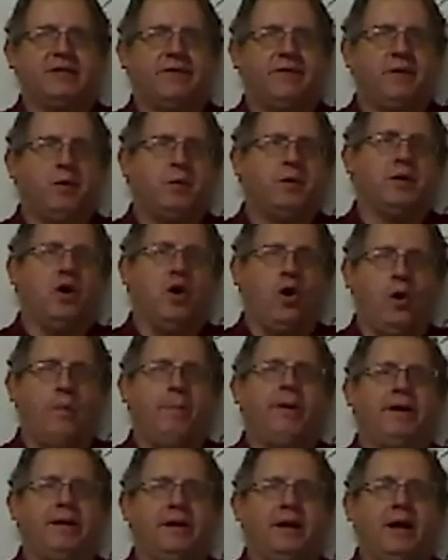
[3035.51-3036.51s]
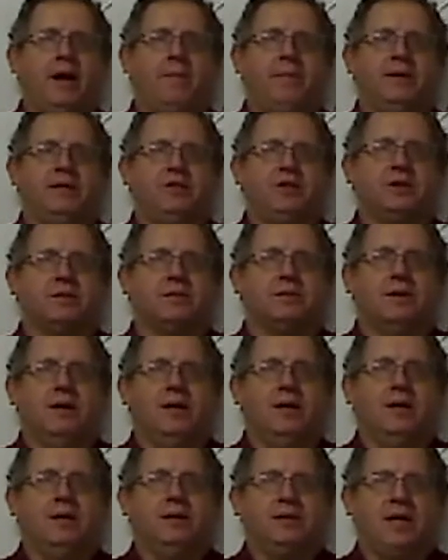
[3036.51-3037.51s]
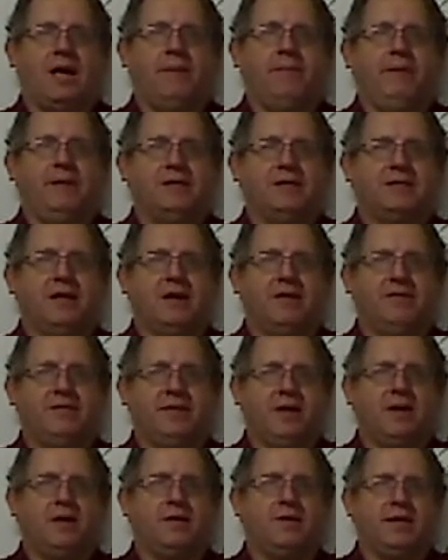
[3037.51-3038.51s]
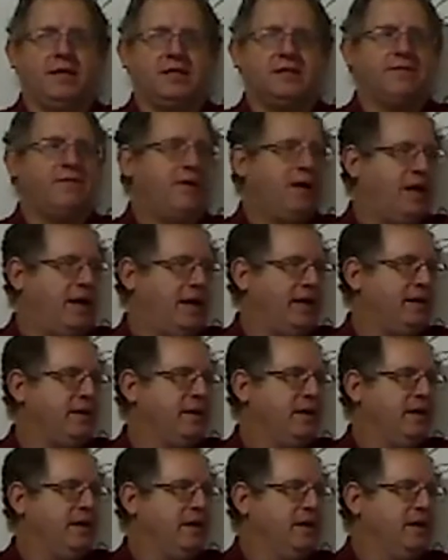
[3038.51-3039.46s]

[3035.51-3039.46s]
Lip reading: If you want to open it up and just type in stuff there, that's fine.